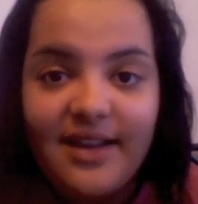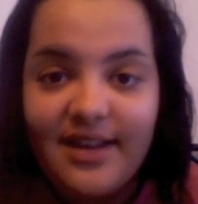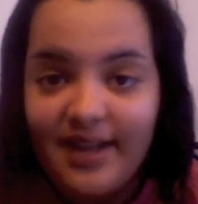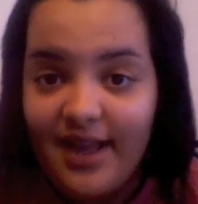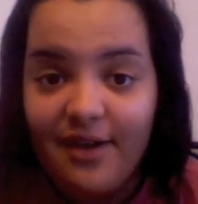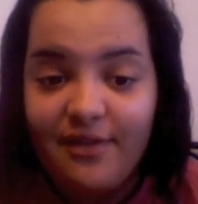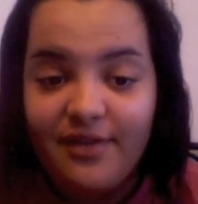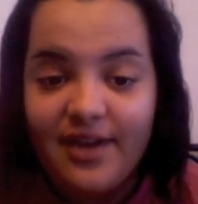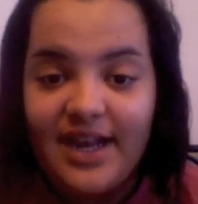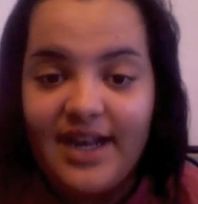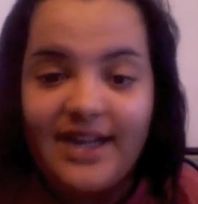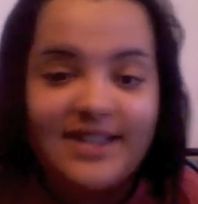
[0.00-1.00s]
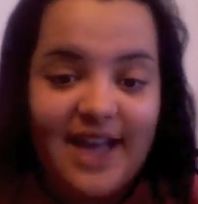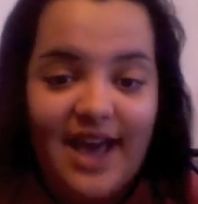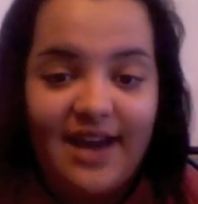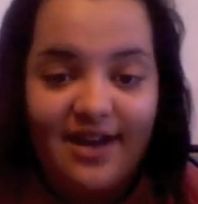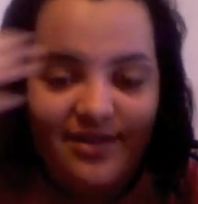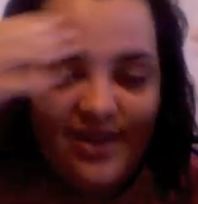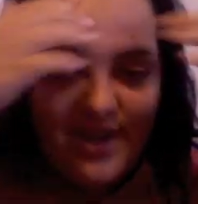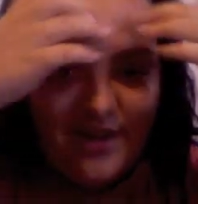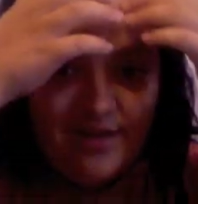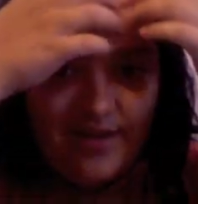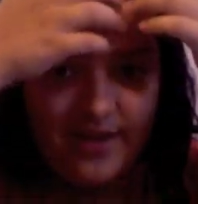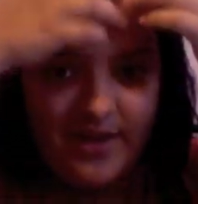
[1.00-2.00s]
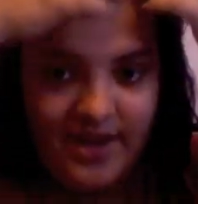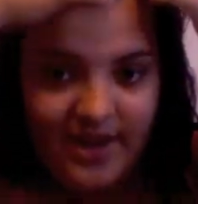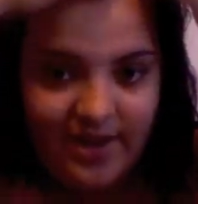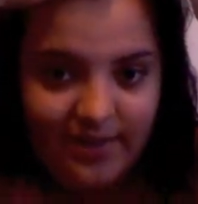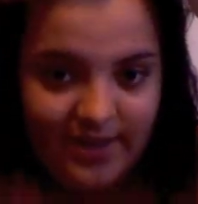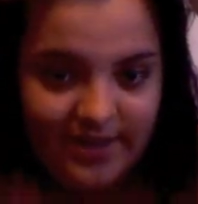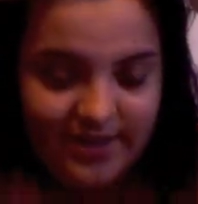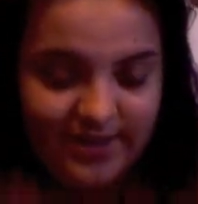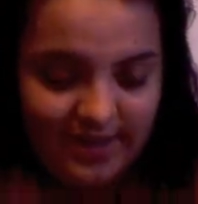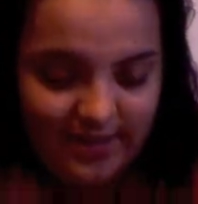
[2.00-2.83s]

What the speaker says: get over it, I guess. I don't know. Anyways,